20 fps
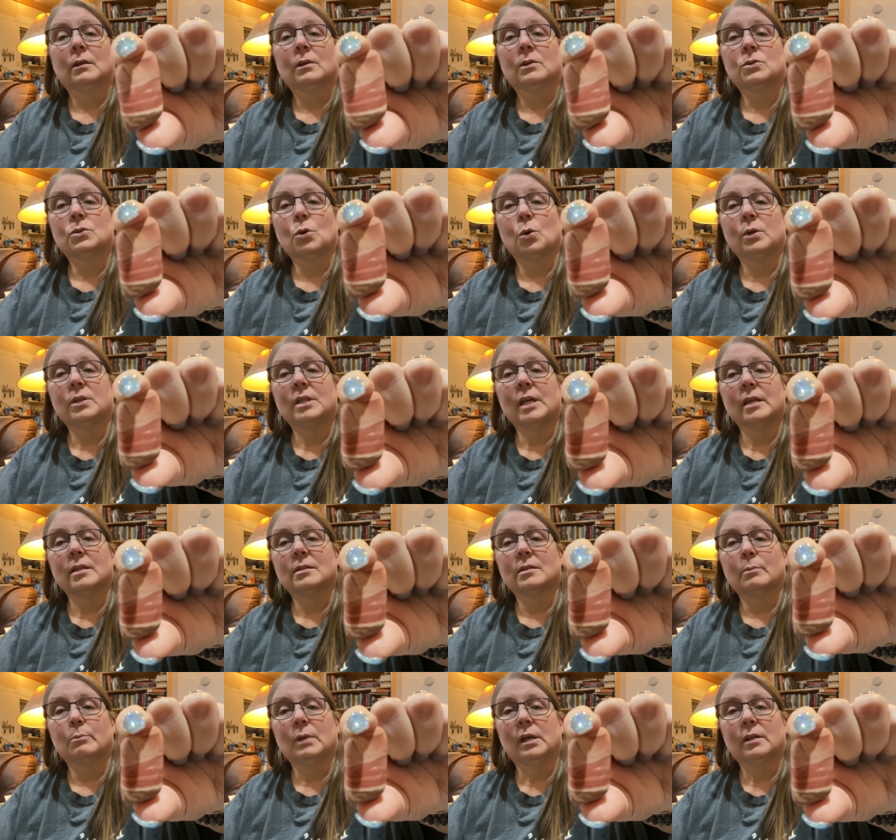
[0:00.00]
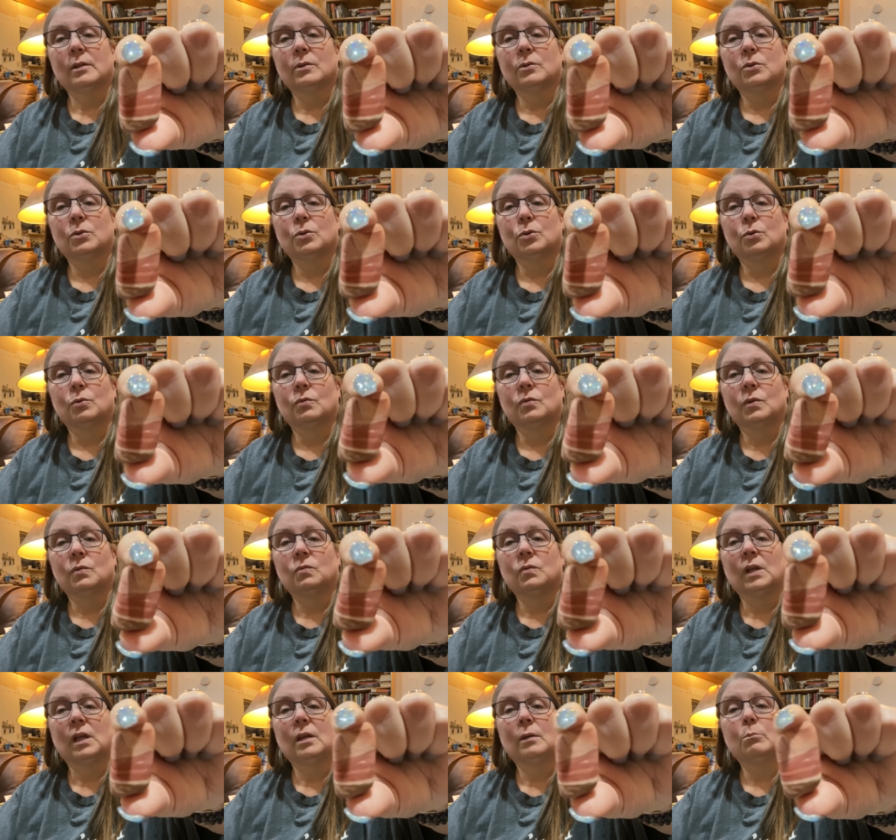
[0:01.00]
So it takes a month to do
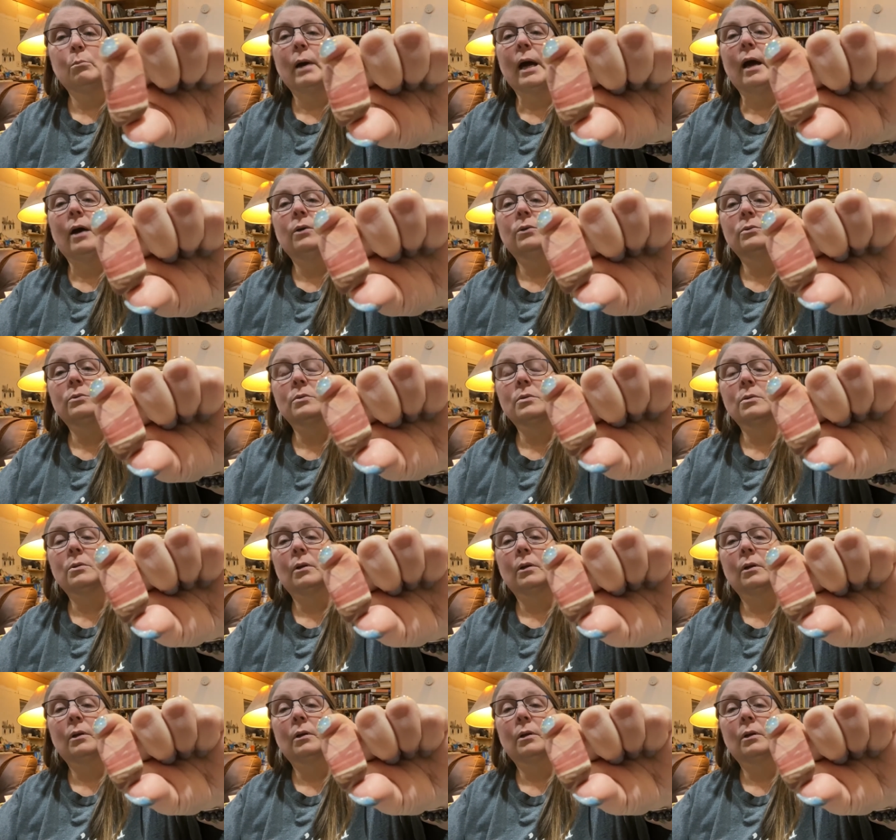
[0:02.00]
15 pounds.